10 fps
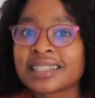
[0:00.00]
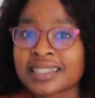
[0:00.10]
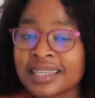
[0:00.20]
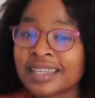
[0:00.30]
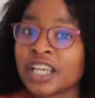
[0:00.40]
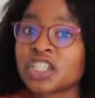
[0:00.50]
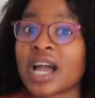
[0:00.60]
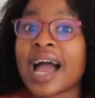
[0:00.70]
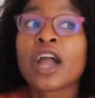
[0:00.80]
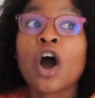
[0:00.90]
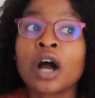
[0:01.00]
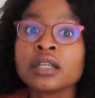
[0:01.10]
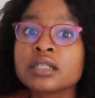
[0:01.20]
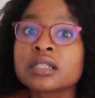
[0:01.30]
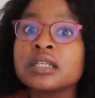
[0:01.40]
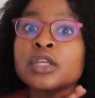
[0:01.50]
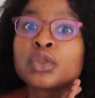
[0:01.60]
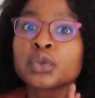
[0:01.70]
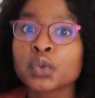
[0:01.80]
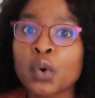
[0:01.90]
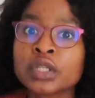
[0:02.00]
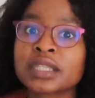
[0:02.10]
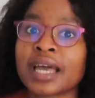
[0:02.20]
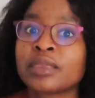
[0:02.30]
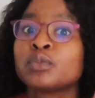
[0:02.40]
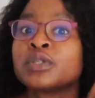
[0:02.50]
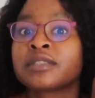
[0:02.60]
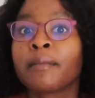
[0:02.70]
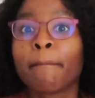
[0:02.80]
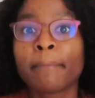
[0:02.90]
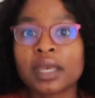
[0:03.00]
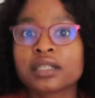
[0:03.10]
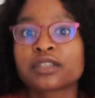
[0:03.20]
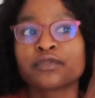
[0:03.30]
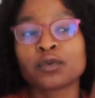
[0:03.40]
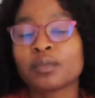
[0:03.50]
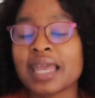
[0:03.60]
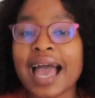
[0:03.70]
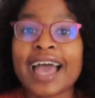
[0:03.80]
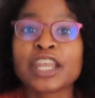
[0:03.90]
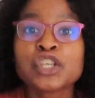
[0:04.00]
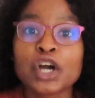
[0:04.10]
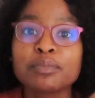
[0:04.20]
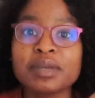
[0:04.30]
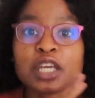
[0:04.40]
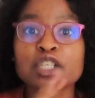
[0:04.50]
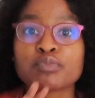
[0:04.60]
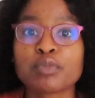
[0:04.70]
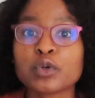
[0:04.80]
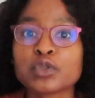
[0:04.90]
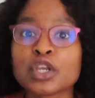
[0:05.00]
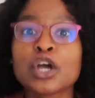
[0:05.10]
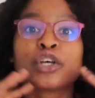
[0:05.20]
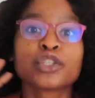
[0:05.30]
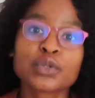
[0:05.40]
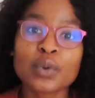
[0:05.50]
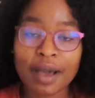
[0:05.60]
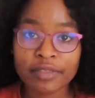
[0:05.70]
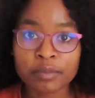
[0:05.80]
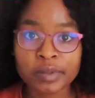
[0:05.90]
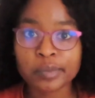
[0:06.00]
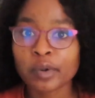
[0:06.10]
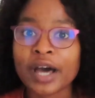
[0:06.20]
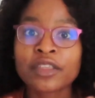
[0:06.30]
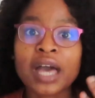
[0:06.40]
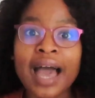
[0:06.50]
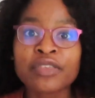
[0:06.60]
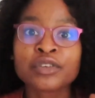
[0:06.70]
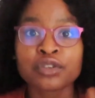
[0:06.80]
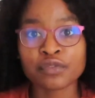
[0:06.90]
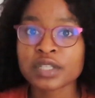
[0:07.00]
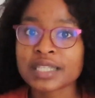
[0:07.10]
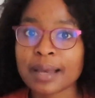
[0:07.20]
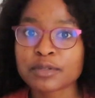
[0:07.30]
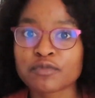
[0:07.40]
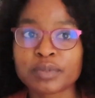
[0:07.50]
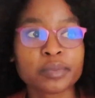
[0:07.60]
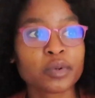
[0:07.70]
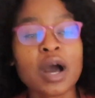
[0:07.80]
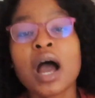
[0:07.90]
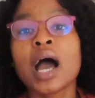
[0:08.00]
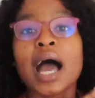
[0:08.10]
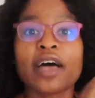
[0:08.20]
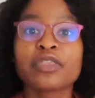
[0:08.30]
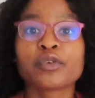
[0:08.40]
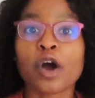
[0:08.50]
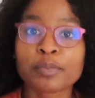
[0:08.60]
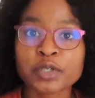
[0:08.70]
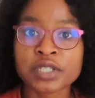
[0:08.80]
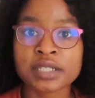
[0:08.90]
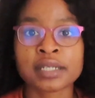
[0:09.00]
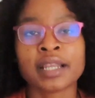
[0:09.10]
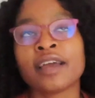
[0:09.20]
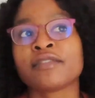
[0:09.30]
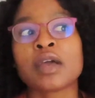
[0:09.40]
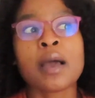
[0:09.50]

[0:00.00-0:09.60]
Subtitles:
a teenager I honestly thought that was the best for me. I had not been exposed to other people, other different types of people, other options in life.